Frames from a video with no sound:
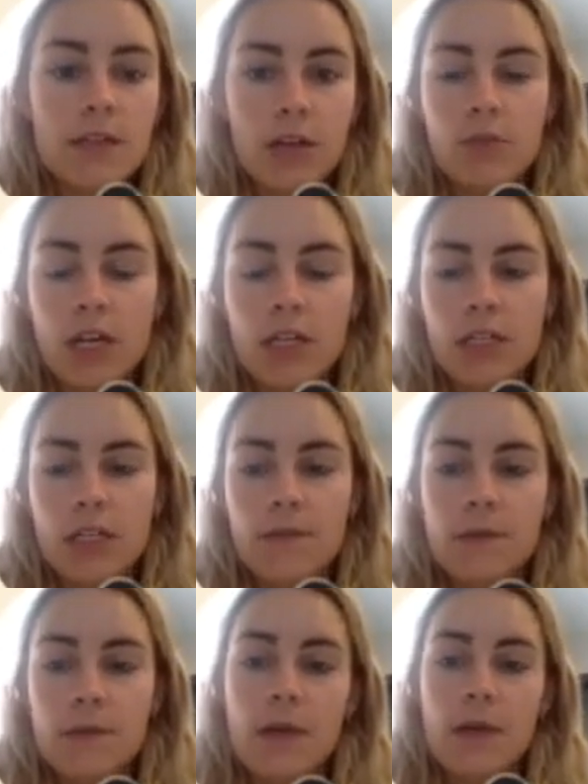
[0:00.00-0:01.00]

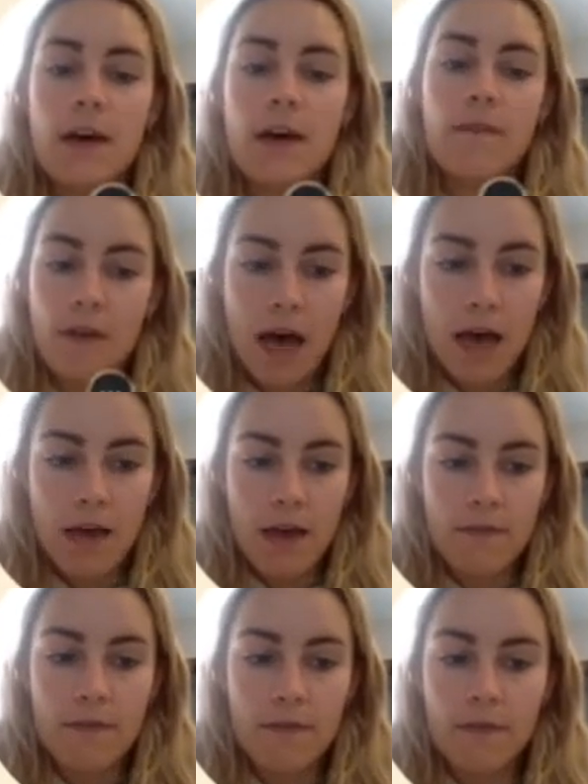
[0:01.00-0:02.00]
objectives, we have 5.
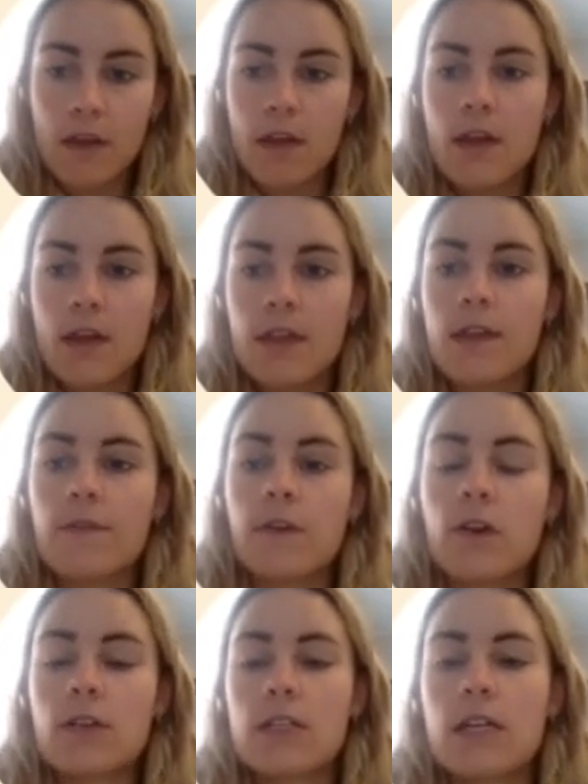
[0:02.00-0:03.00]
The
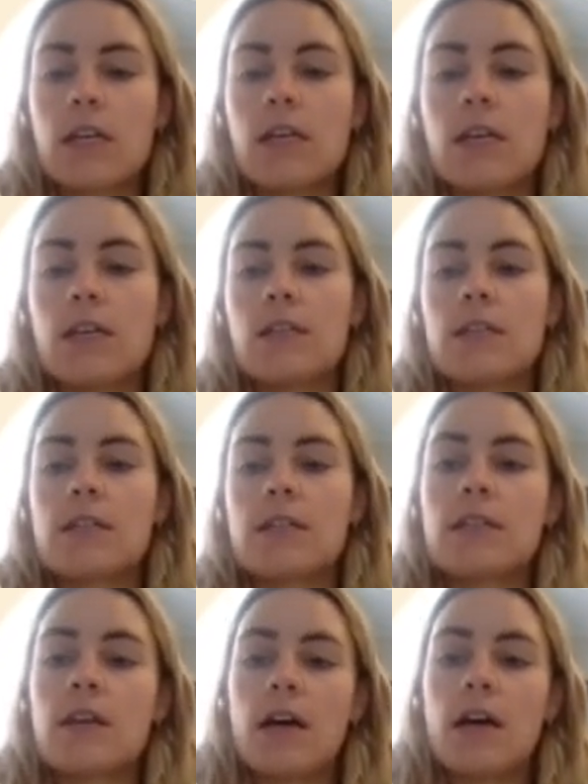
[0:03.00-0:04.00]
first is
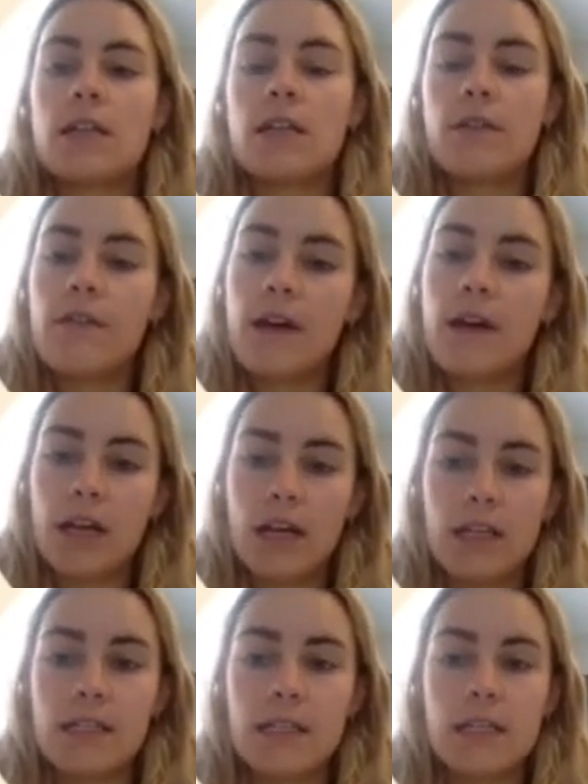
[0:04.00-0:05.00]
identify
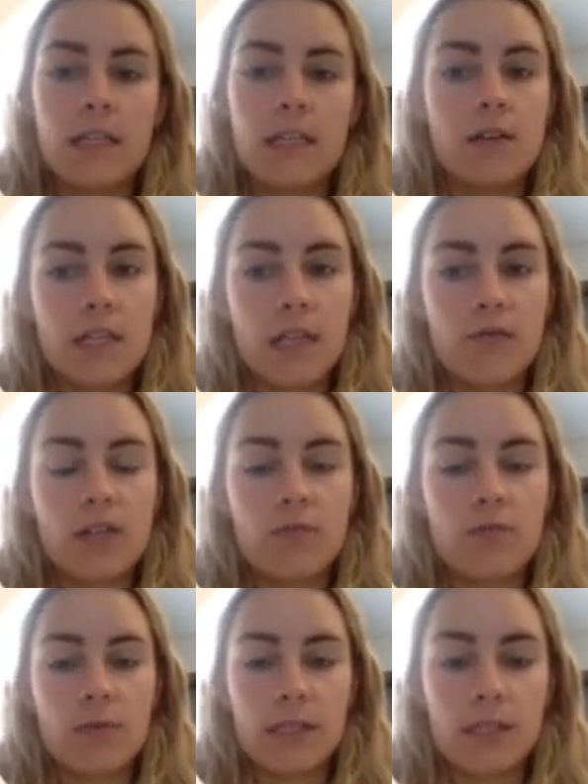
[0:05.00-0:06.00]
clients in need of safety and
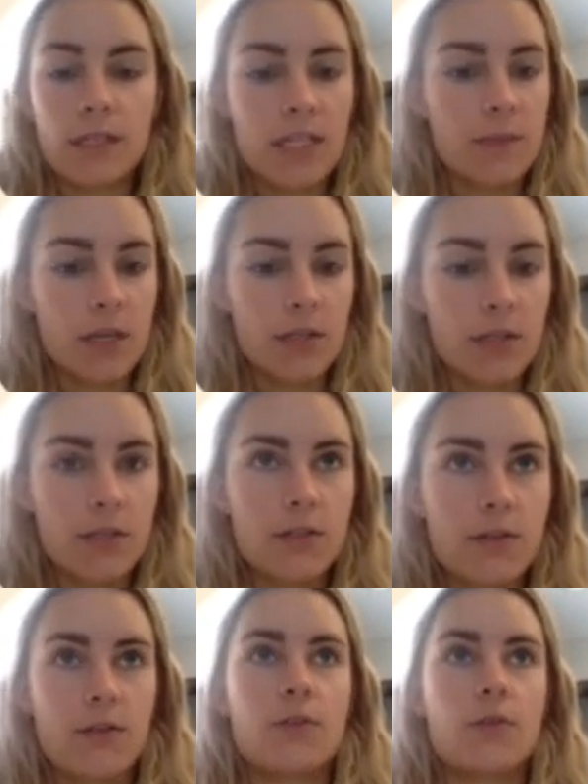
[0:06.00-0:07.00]
risk assessments.
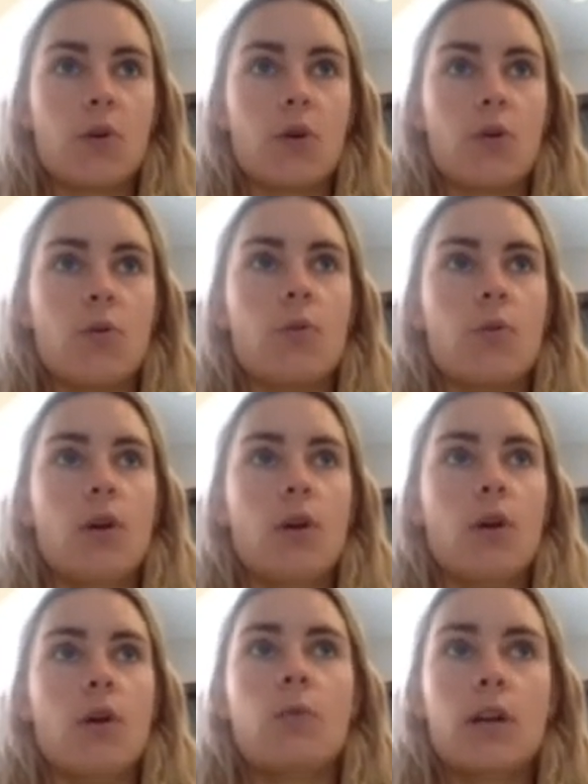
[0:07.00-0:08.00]
So
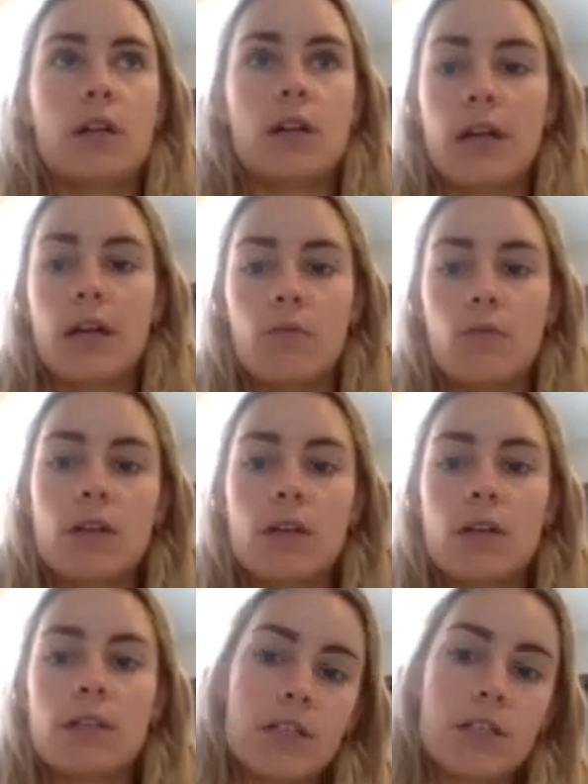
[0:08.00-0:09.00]
when a client walks
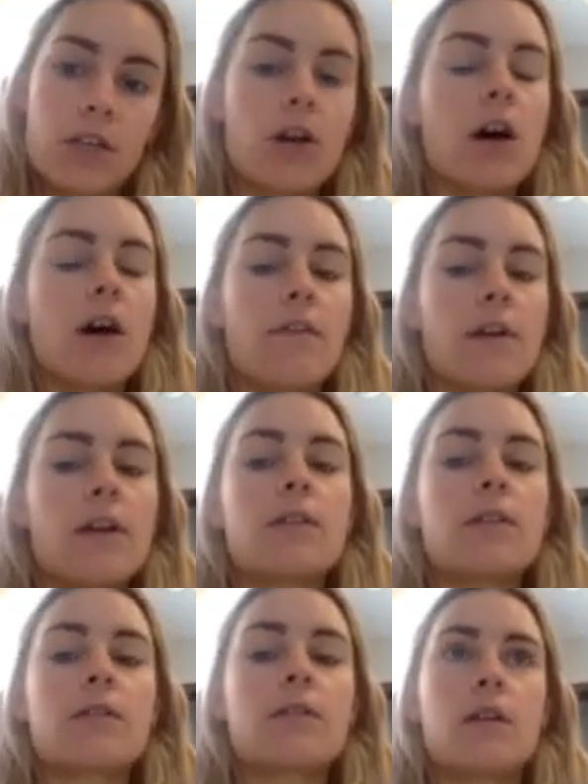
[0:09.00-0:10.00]
into your office,